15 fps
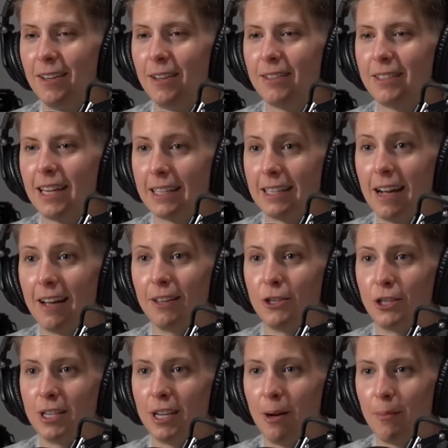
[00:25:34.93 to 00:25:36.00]

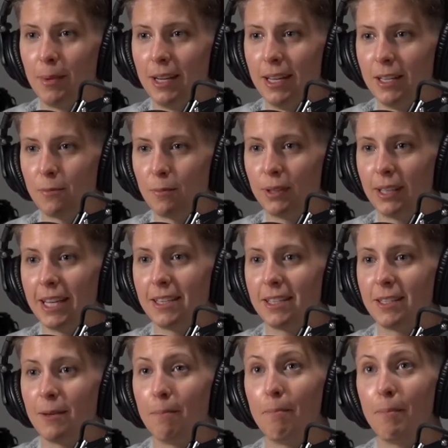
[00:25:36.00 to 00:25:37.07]
technology companies place
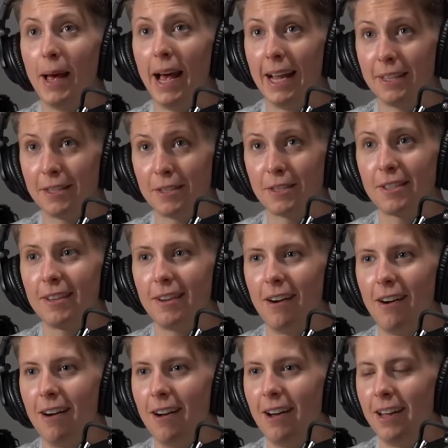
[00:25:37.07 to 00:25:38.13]
some bets
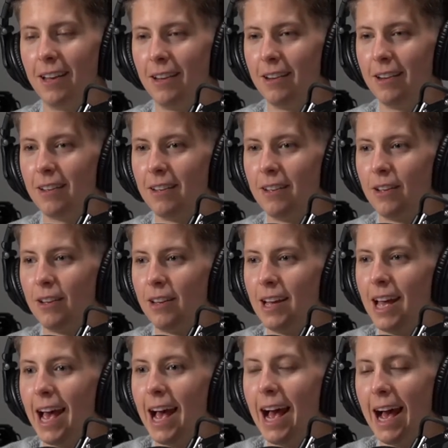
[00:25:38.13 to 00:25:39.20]
on
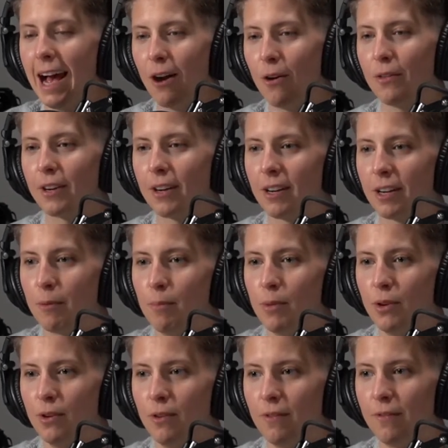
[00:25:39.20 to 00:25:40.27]
how they're going to
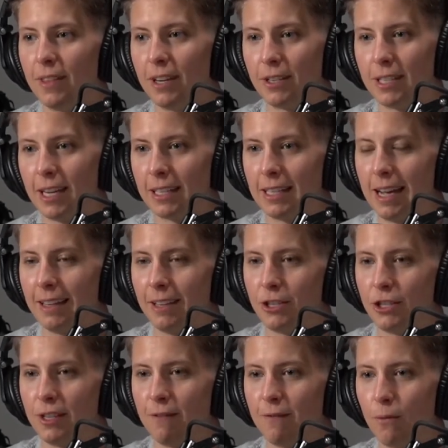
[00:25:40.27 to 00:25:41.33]
move their
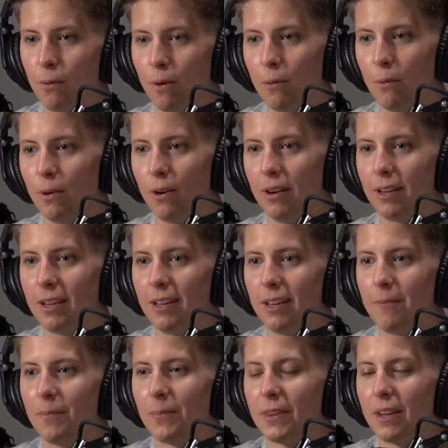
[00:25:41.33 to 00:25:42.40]
technology forward,
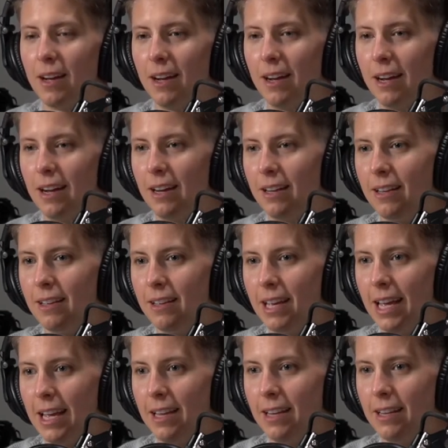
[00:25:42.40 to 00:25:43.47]

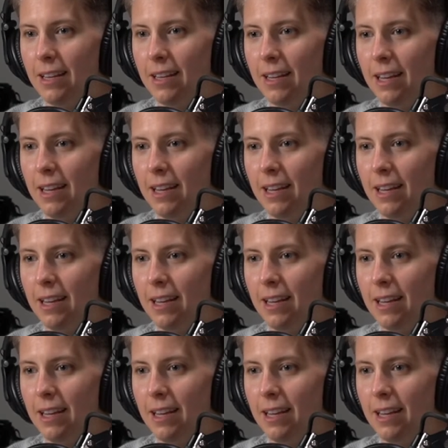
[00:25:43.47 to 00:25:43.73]
and